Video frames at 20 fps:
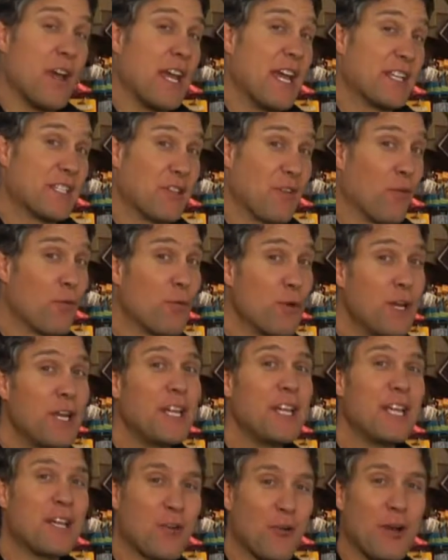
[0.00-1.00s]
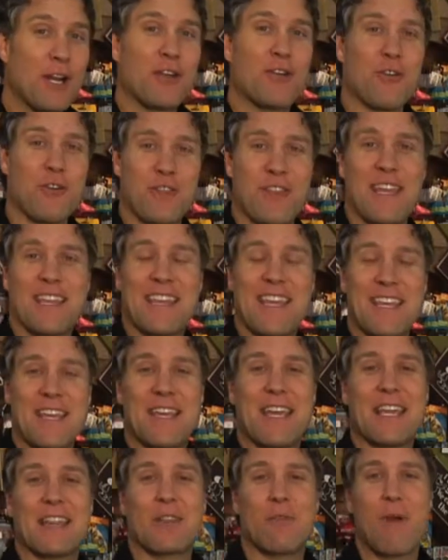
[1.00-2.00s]
It's a really critical thing that you
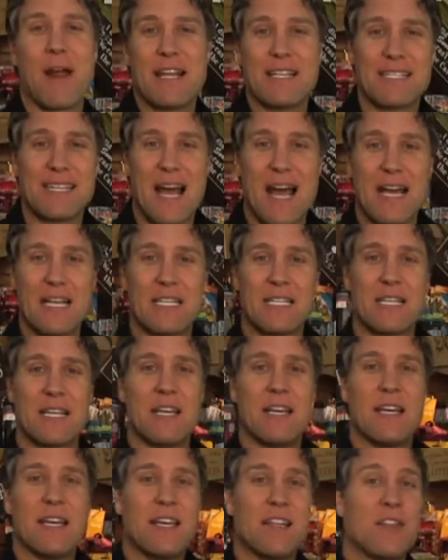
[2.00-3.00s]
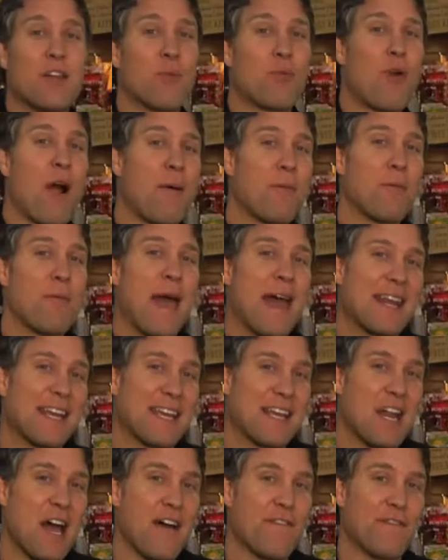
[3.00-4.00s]
get the right size. They're problematic
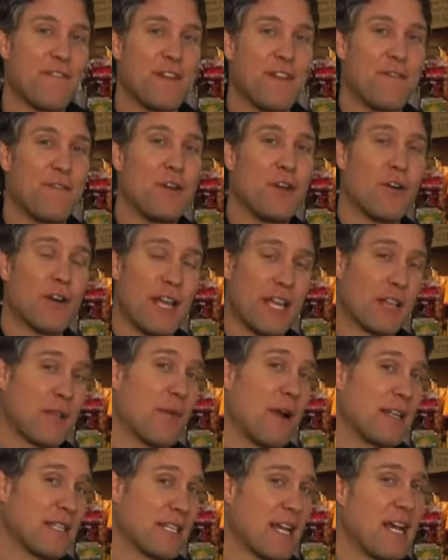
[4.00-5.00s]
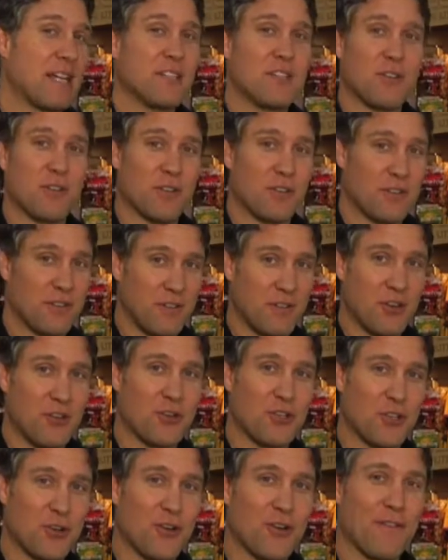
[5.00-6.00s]
enough, and if you don't get the right size, you're
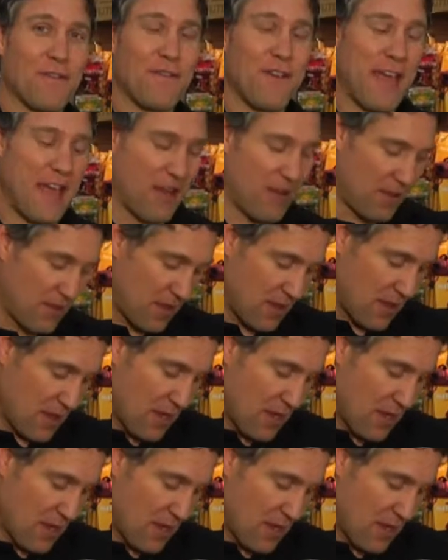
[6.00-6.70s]
sure to fail.